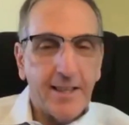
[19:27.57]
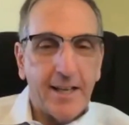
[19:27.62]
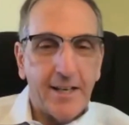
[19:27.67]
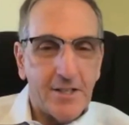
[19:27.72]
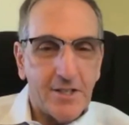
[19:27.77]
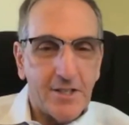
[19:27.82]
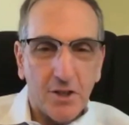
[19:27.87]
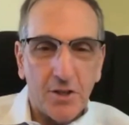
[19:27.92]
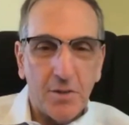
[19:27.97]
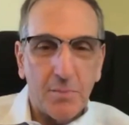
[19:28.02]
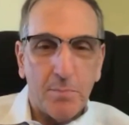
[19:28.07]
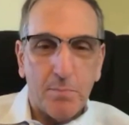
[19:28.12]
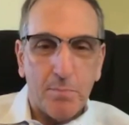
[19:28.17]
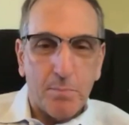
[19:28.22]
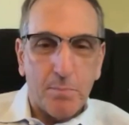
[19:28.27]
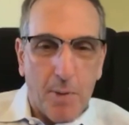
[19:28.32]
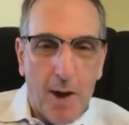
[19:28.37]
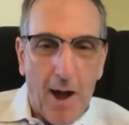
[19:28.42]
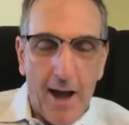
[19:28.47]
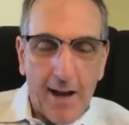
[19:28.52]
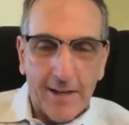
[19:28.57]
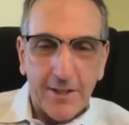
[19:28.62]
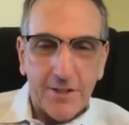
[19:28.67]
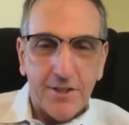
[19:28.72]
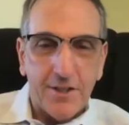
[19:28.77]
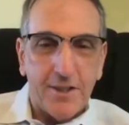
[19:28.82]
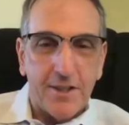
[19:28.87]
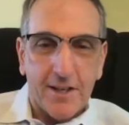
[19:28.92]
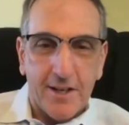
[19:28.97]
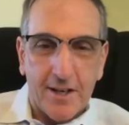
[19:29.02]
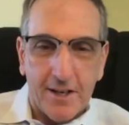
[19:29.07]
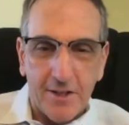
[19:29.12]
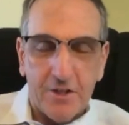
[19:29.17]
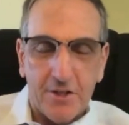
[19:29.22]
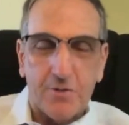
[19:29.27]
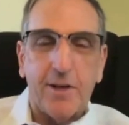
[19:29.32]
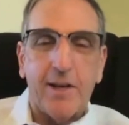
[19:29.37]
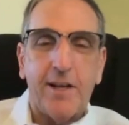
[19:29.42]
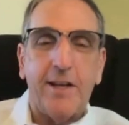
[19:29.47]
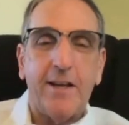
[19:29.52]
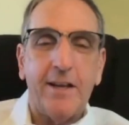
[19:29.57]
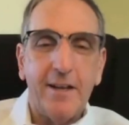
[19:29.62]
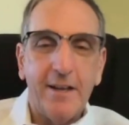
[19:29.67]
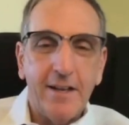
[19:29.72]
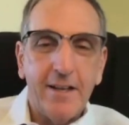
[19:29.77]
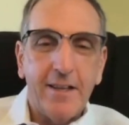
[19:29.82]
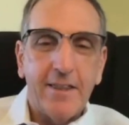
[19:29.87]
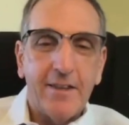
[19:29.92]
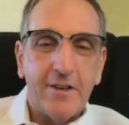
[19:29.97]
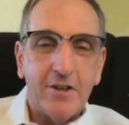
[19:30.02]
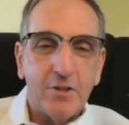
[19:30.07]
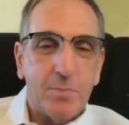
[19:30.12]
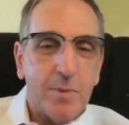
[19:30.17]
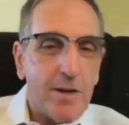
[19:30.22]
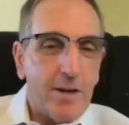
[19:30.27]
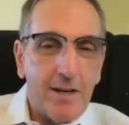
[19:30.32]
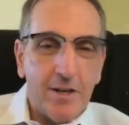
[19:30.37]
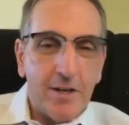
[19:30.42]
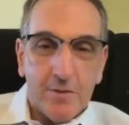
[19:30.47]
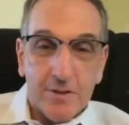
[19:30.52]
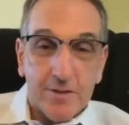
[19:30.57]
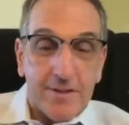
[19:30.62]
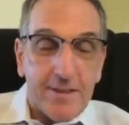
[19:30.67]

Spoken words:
In certain pockets in the country, there's been an interest.